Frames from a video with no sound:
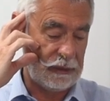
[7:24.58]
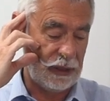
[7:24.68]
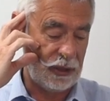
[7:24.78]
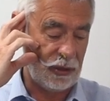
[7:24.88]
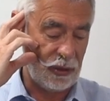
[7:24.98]

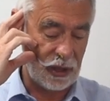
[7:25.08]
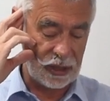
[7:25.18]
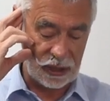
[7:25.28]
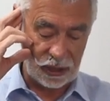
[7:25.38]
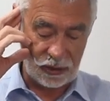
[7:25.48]
Need to do
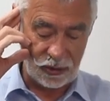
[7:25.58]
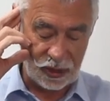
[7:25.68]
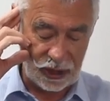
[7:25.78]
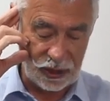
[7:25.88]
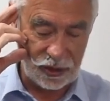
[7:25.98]
this as a
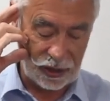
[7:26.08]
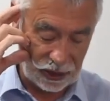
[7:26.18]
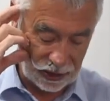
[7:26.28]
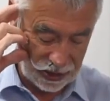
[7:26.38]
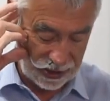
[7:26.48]
two-stage
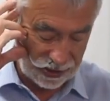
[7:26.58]
thing.